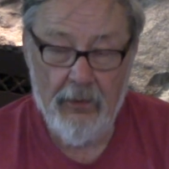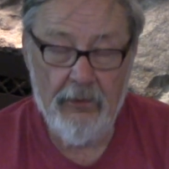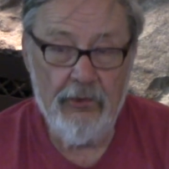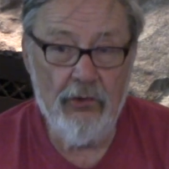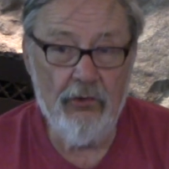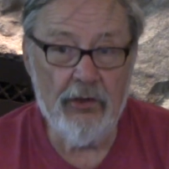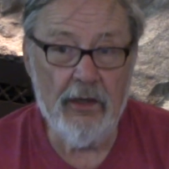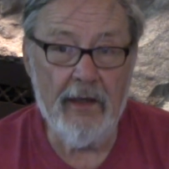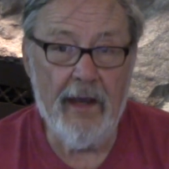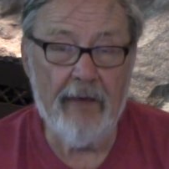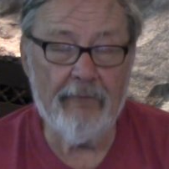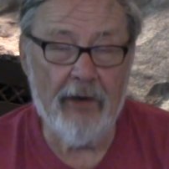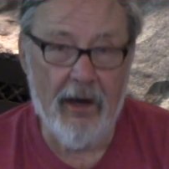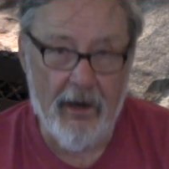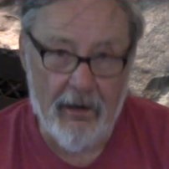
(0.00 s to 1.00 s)
you can
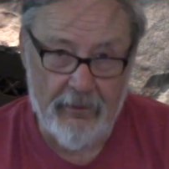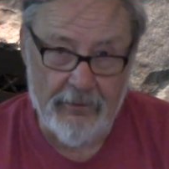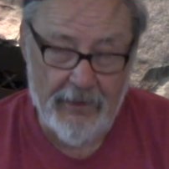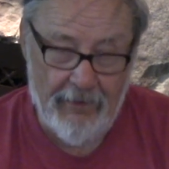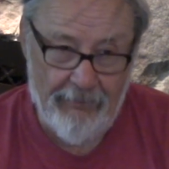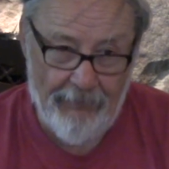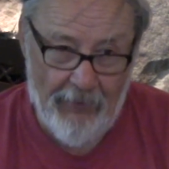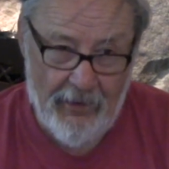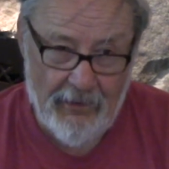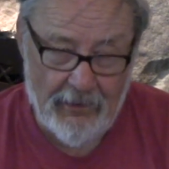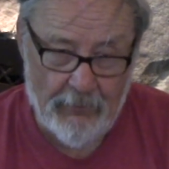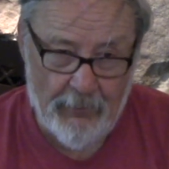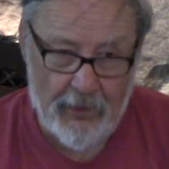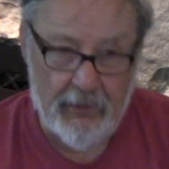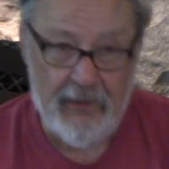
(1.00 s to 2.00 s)
have a hard time finding
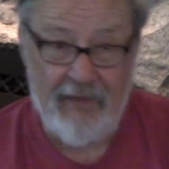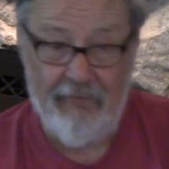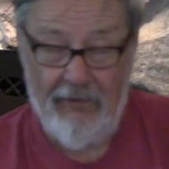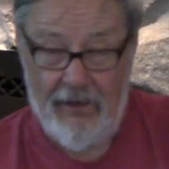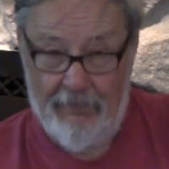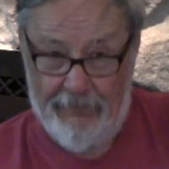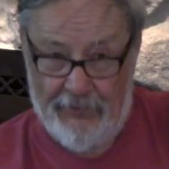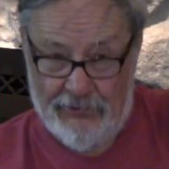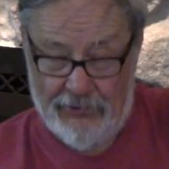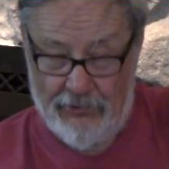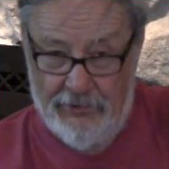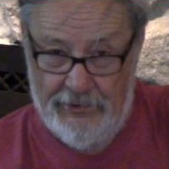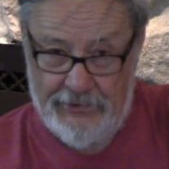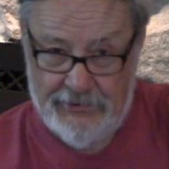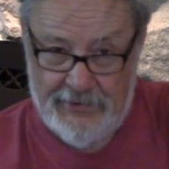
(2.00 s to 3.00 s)
the bear, even if it's
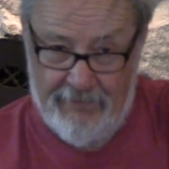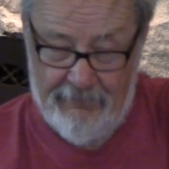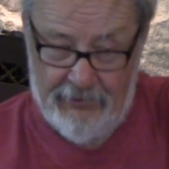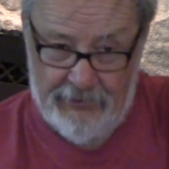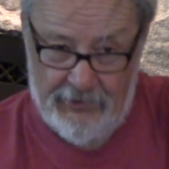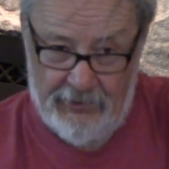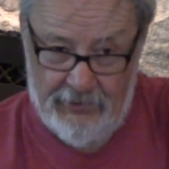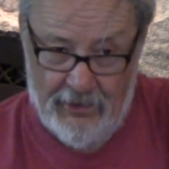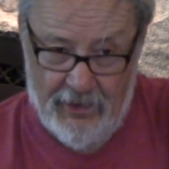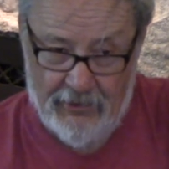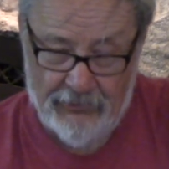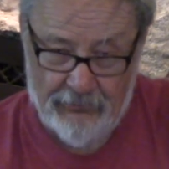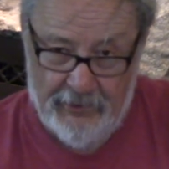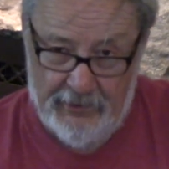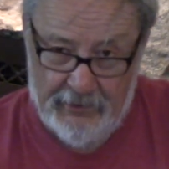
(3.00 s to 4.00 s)
only 17
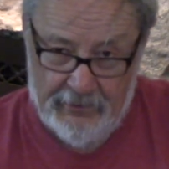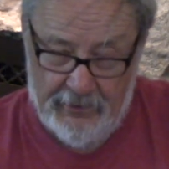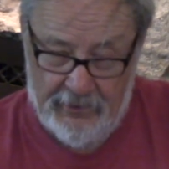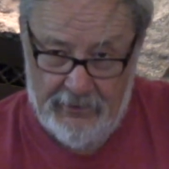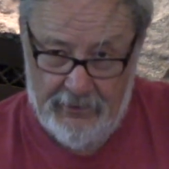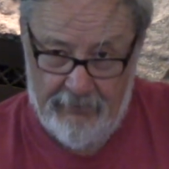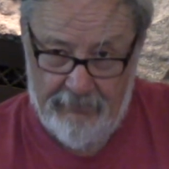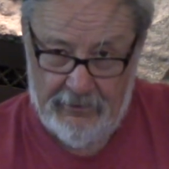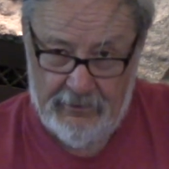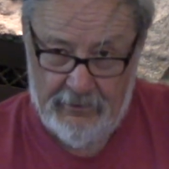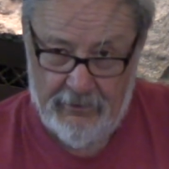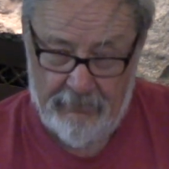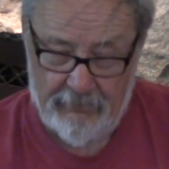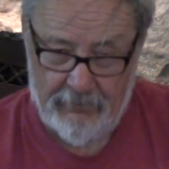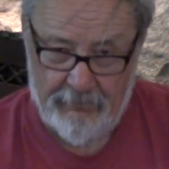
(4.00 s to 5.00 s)
yards away in that heavy
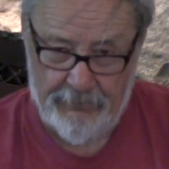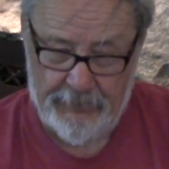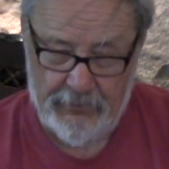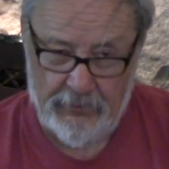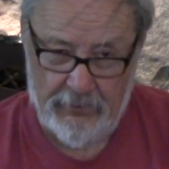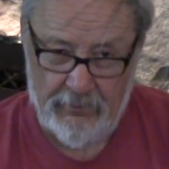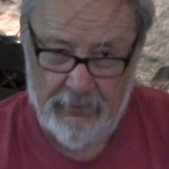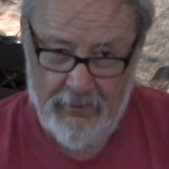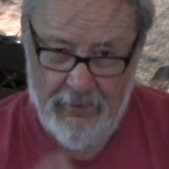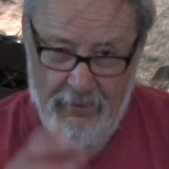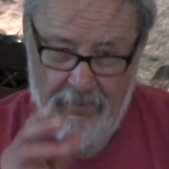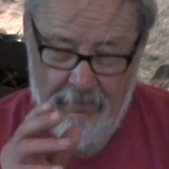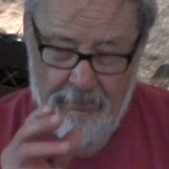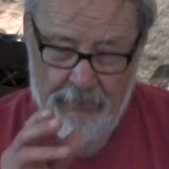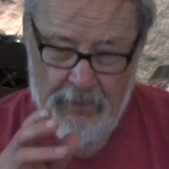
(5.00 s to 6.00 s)
cover. So,
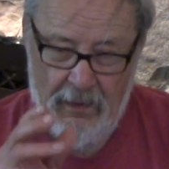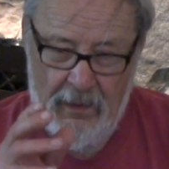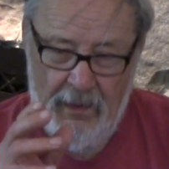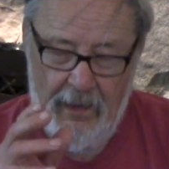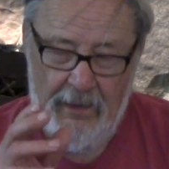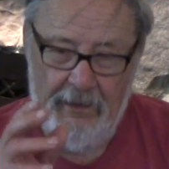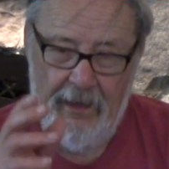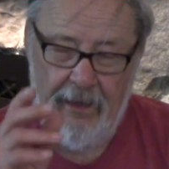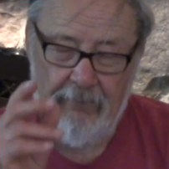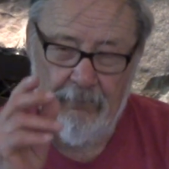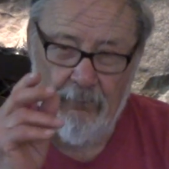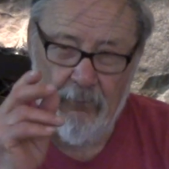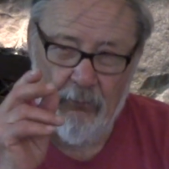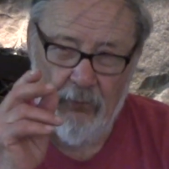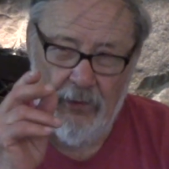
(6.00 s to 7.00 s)
and then
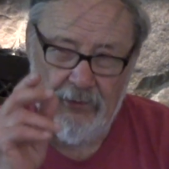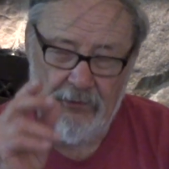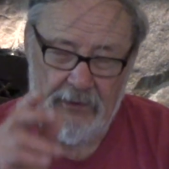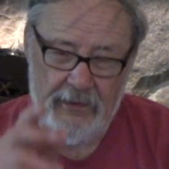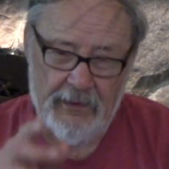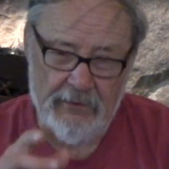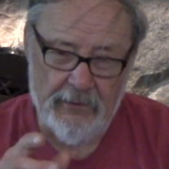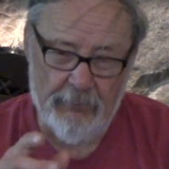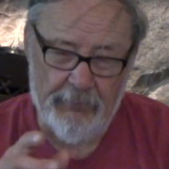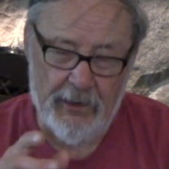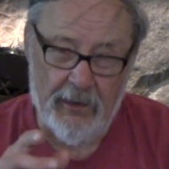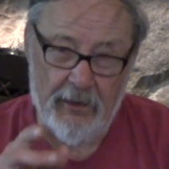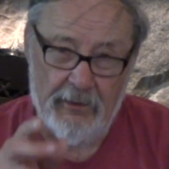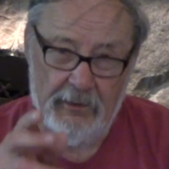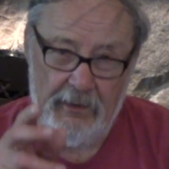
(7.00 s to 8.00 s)
once you get the
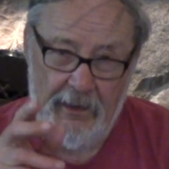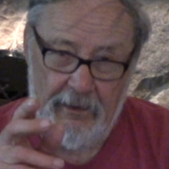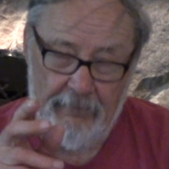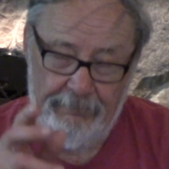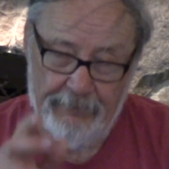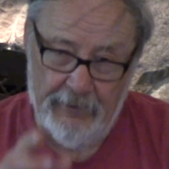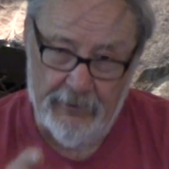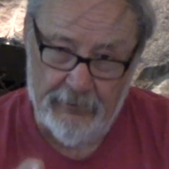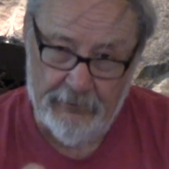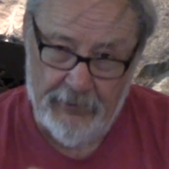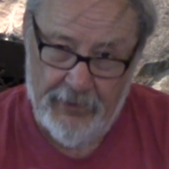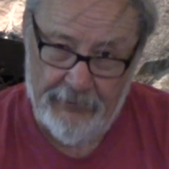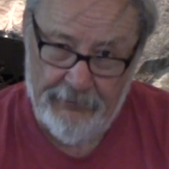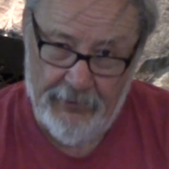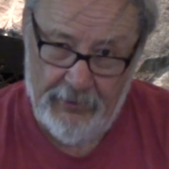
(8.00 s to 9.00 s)
bear, you got to field
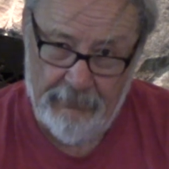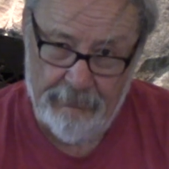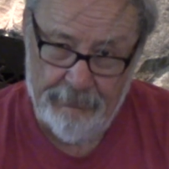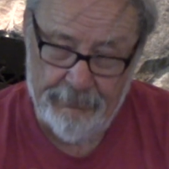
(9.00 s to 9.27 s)
dress it,